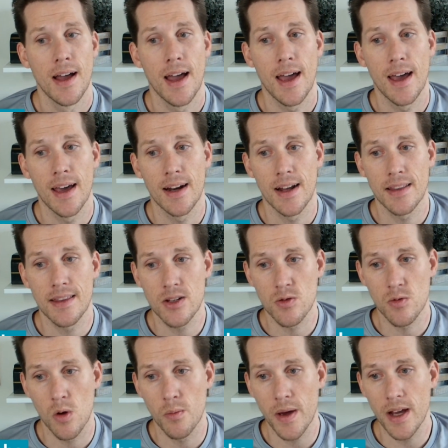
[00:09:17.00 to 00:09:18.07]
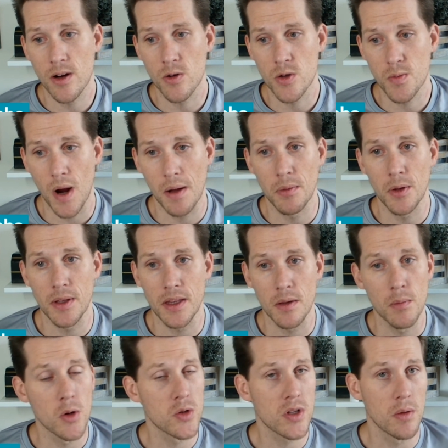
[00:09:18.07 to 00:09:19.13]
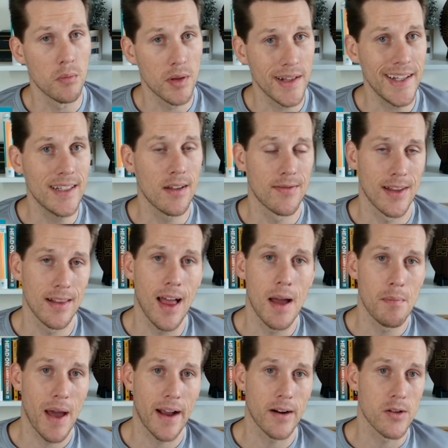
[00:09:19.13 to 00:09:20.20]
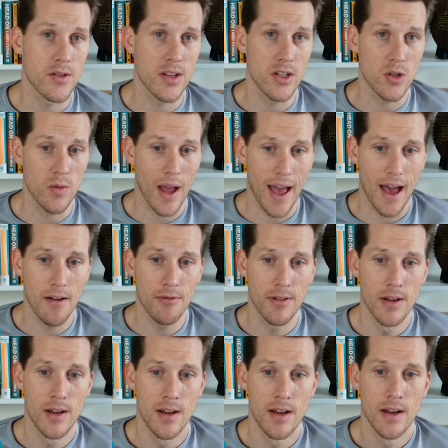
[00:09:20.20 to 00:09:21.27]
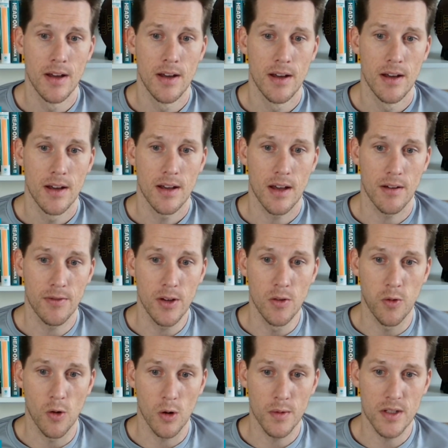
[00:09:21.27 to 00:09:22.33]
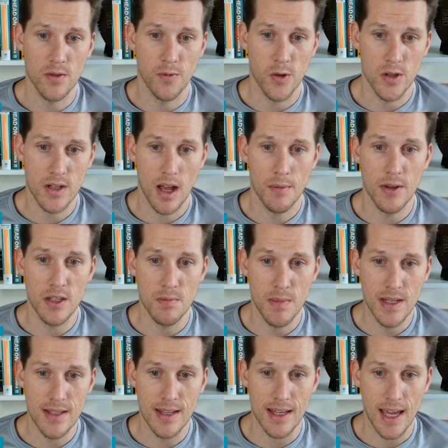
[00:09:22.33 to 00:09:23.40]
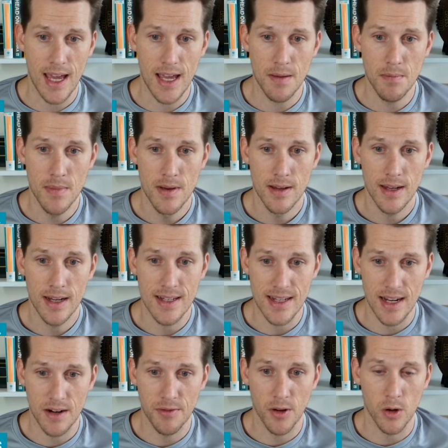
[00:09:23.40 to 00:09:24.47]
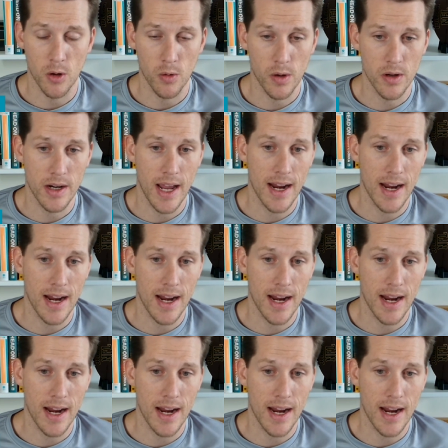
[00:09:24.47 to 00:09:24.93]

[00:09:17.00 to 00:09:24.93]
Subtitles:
And I think Jerome Baker is probably the most complete of the linebackers that you have. I feel for him. It's the first time he's missed a game in his NFL career.